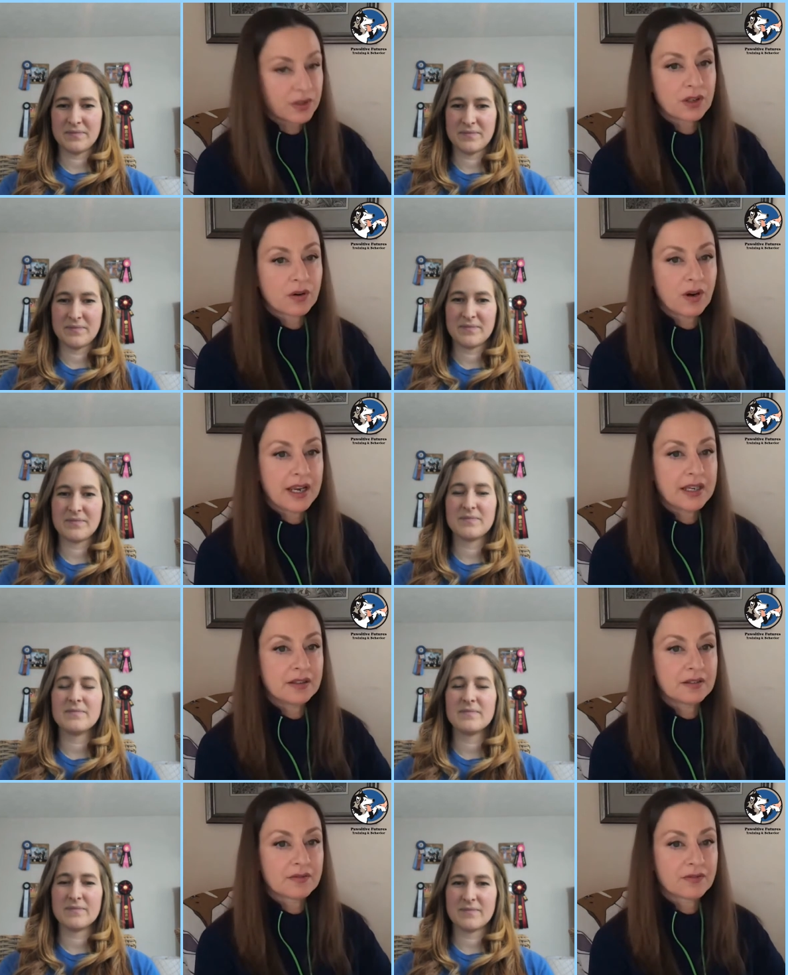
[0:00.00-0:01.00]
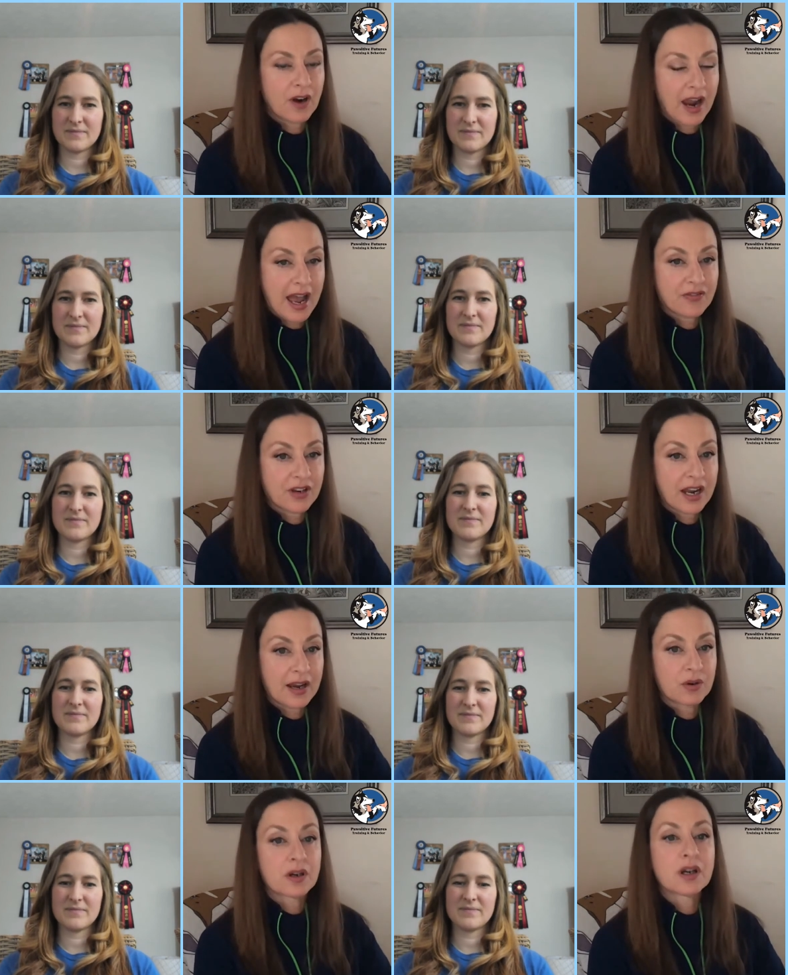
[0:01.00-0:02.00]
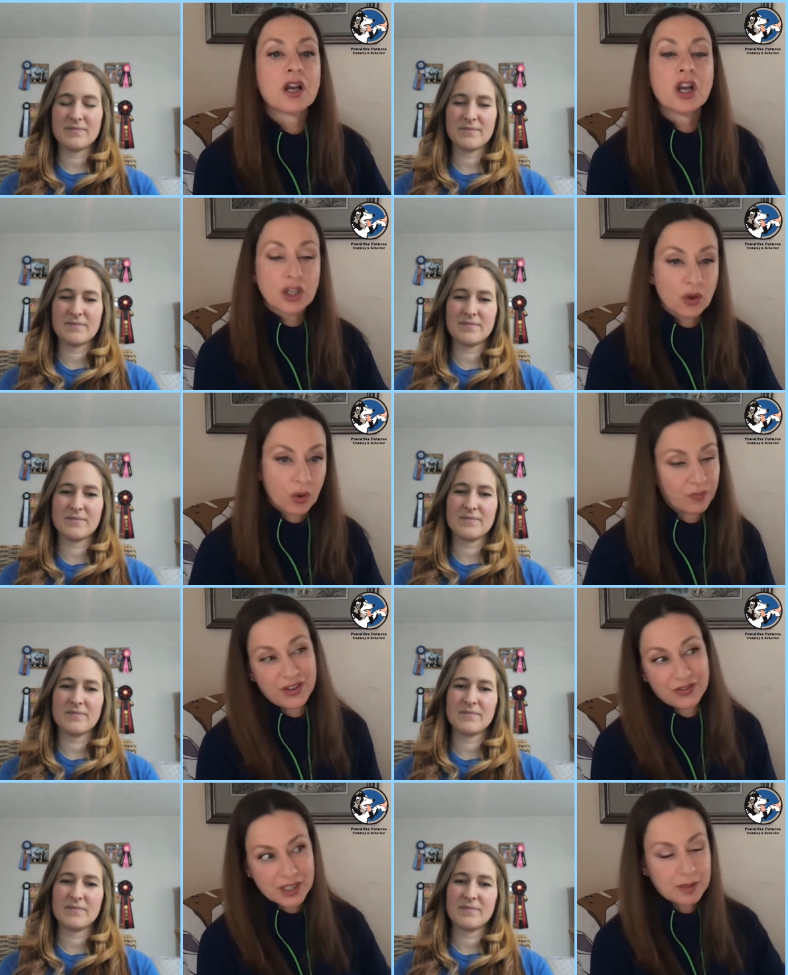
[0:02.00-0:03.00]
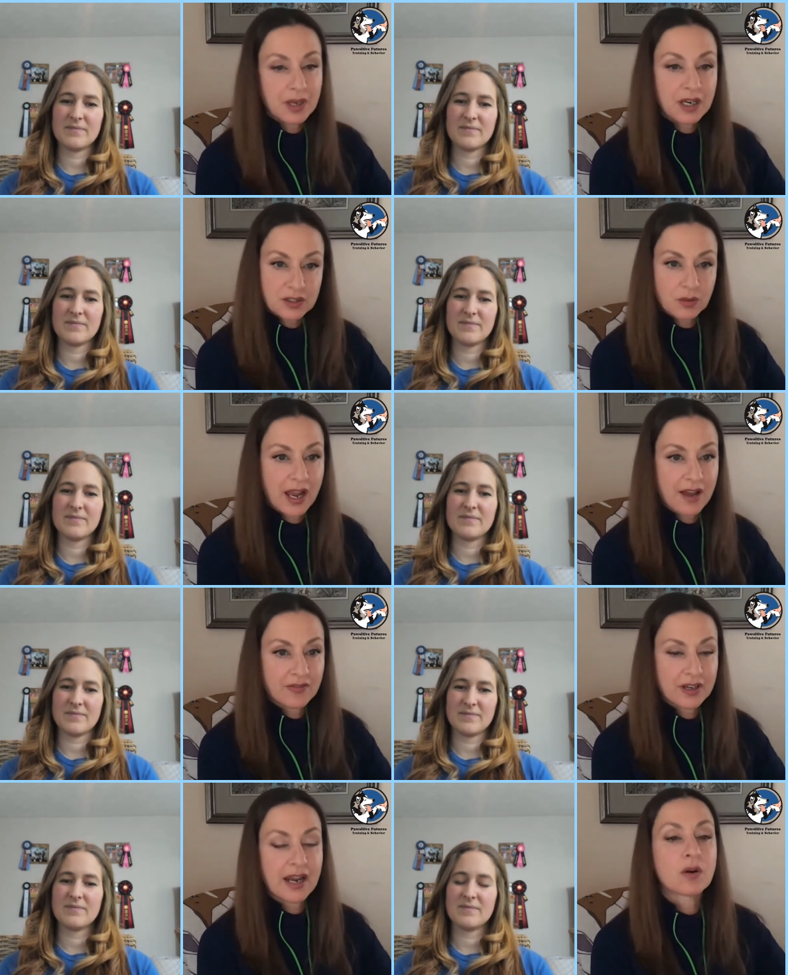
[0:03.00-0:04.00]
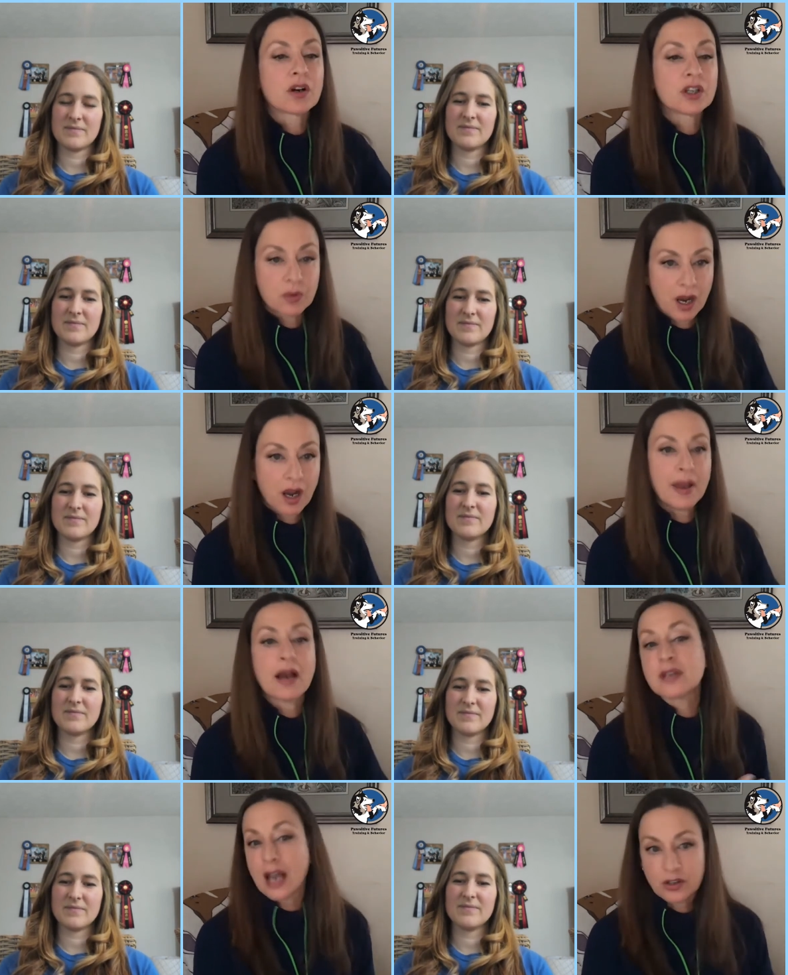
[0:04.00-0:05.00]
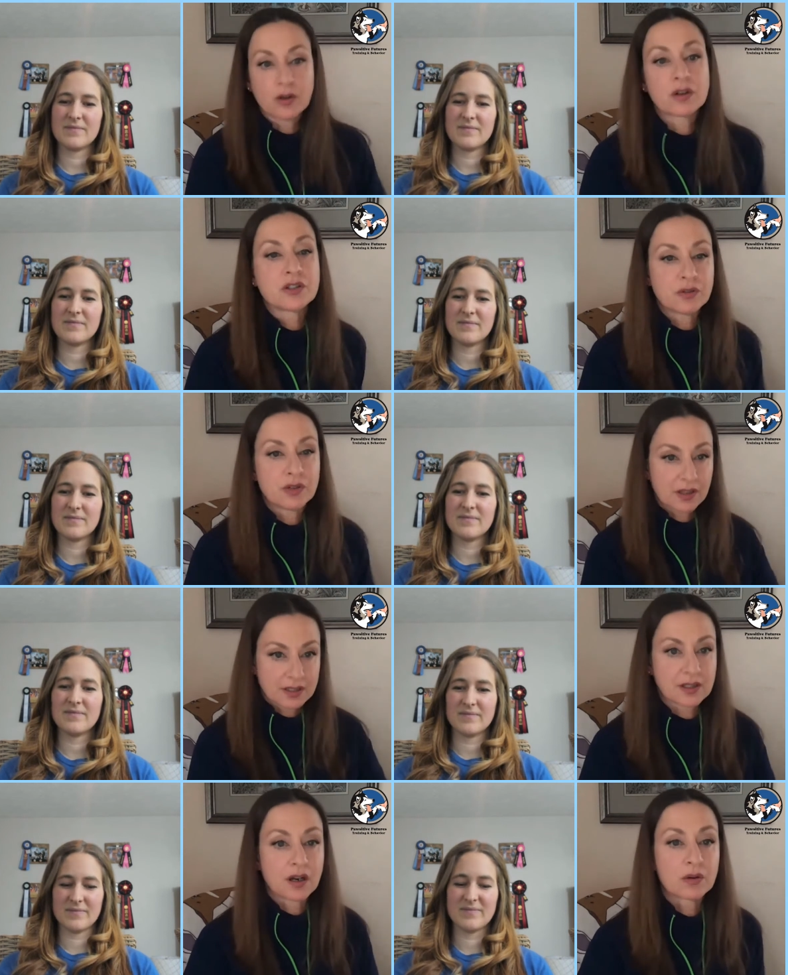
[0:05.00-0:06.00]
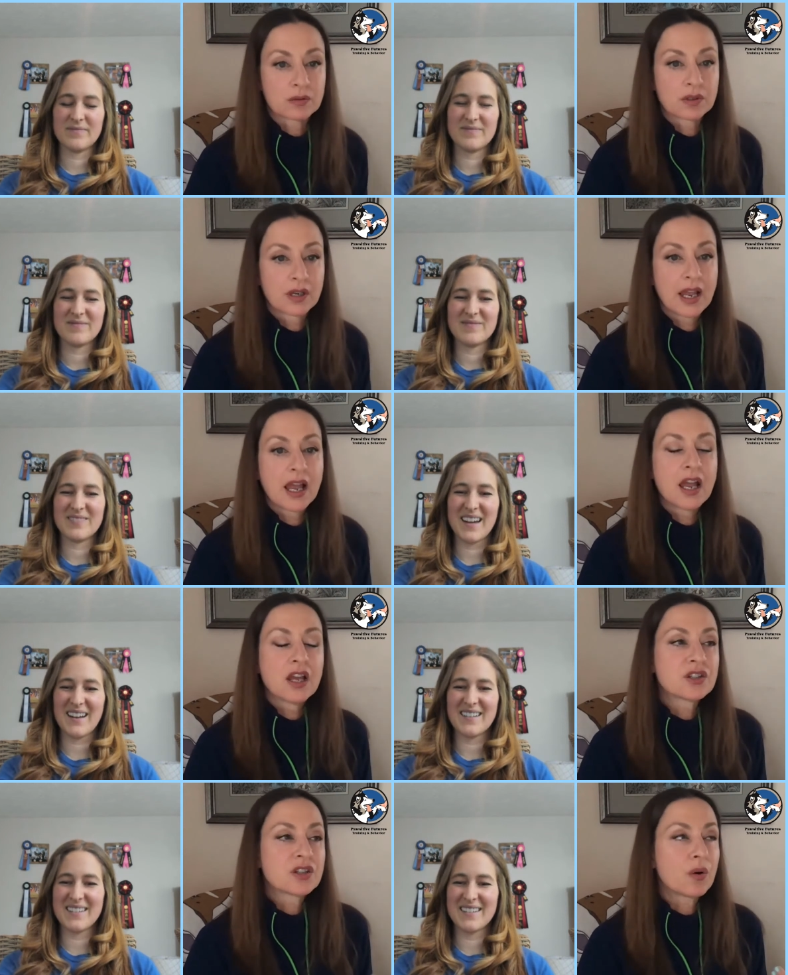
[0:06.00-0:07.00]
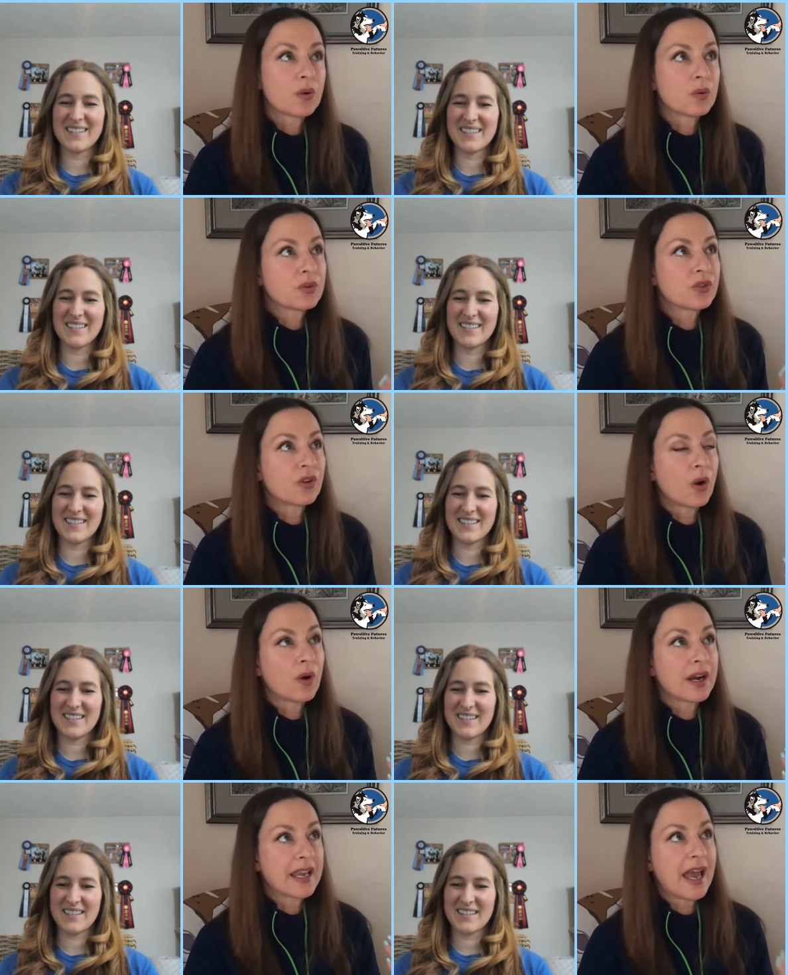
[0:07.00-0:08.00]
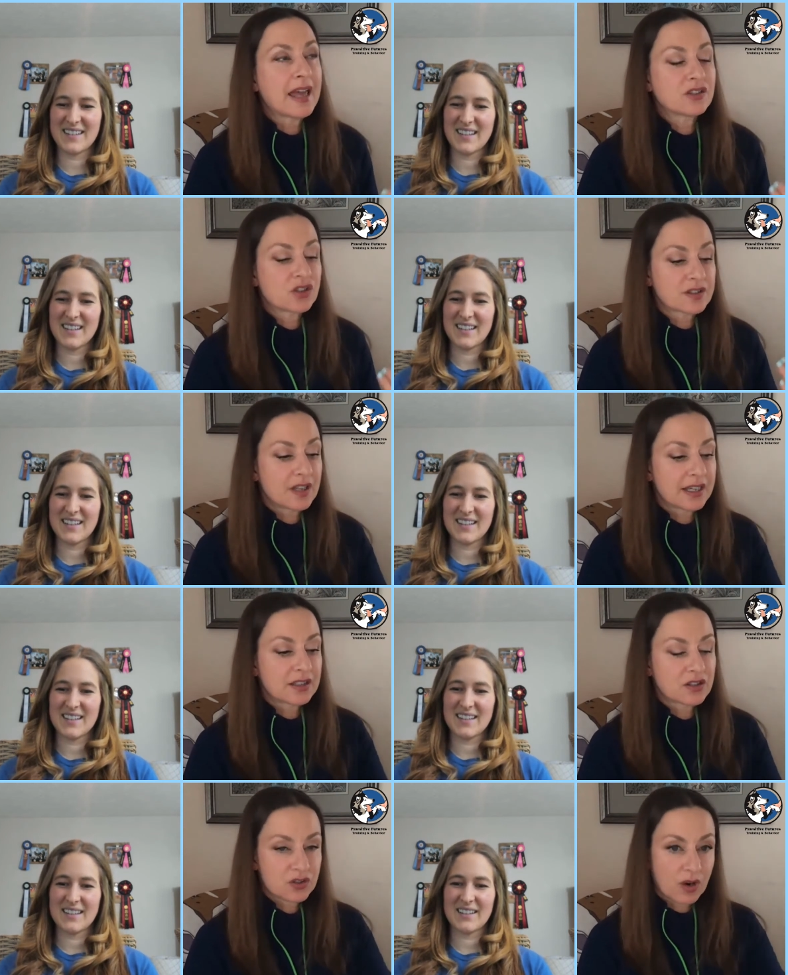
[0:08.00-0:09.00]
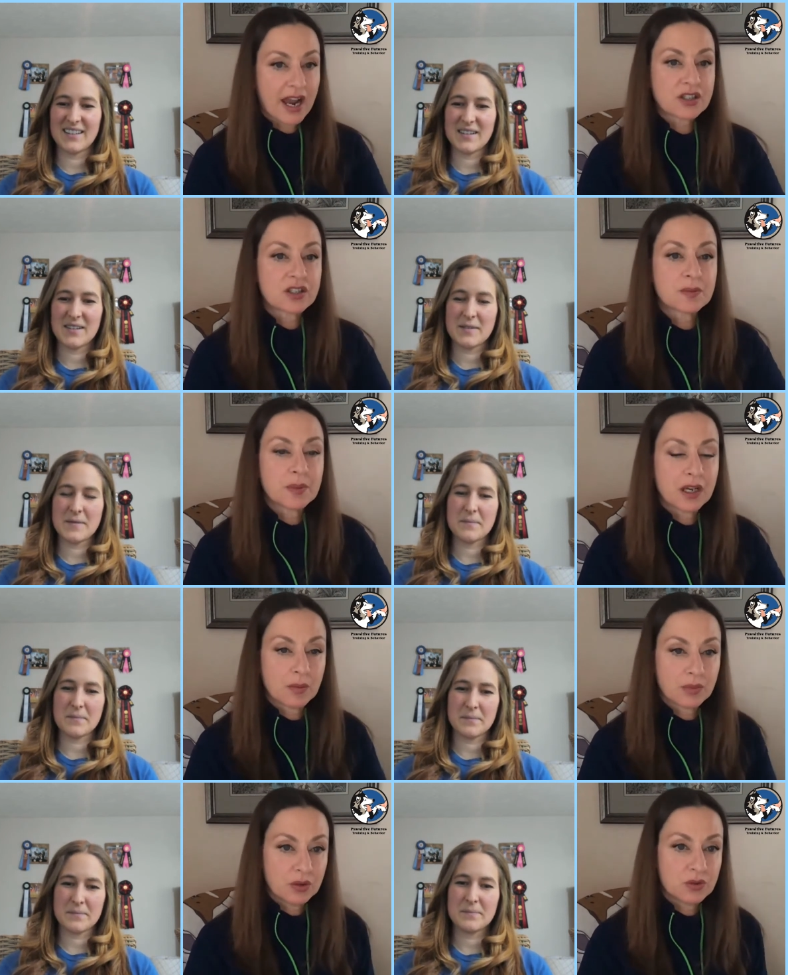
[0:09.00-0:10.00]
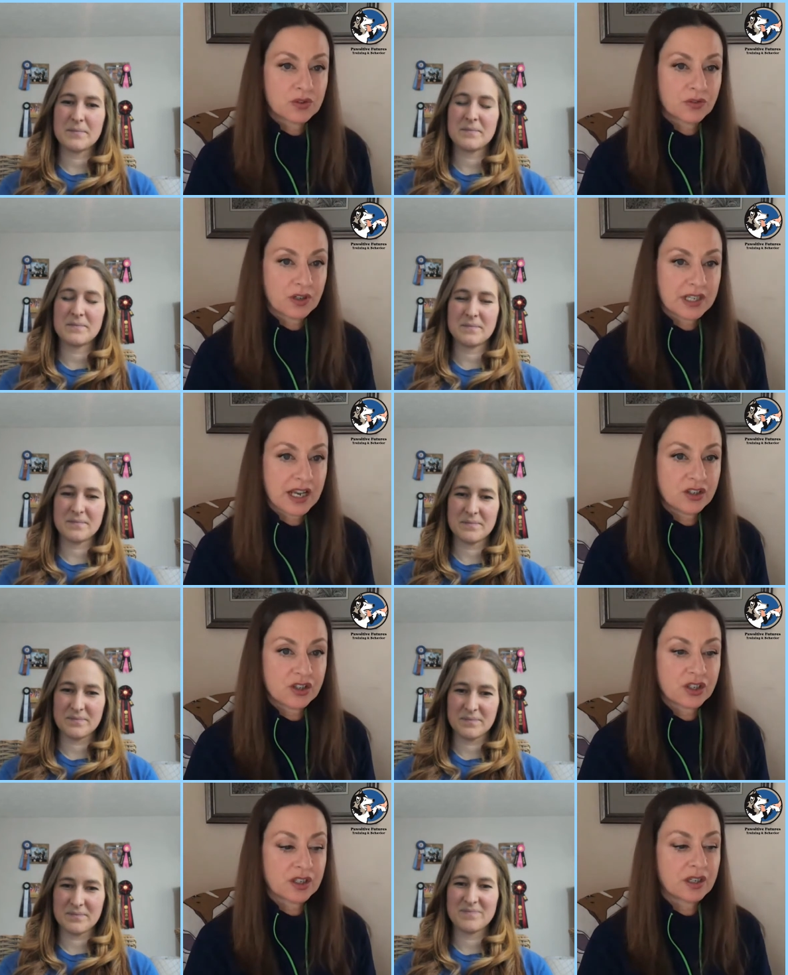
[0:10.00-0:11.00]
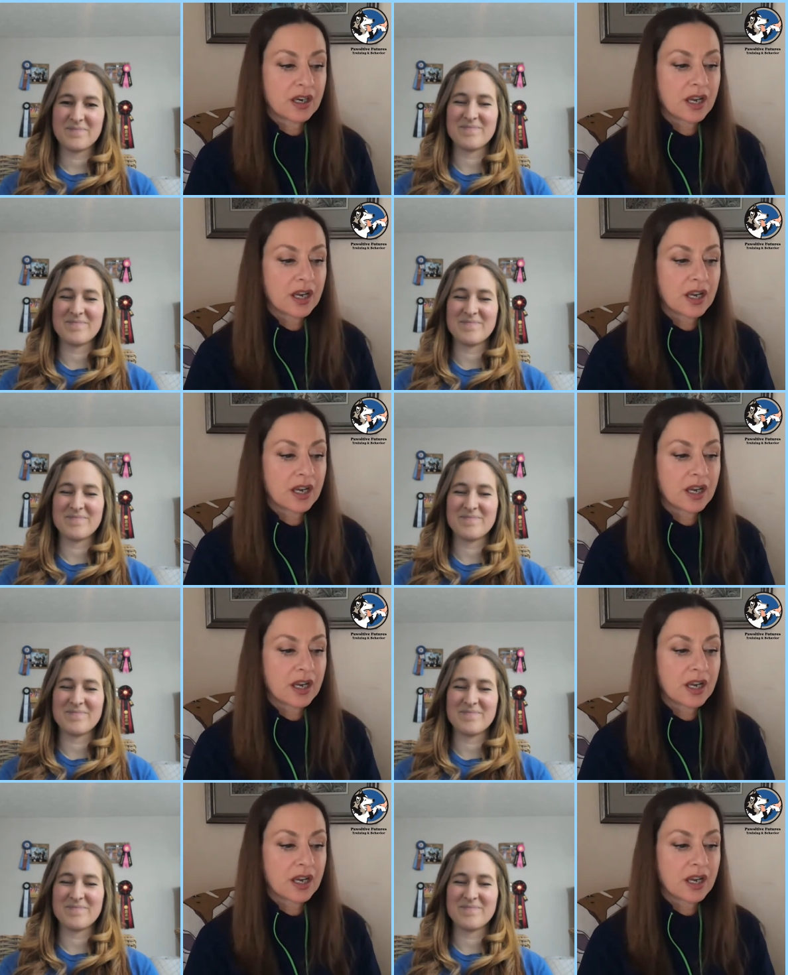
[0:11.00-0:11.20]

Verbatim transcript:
Speaker 1: the crate for a half an hour, 15 minutes to a half an hour. You come out now, you're on duty, let's go. Yeah. So, so again, just like distractions become cues for attention,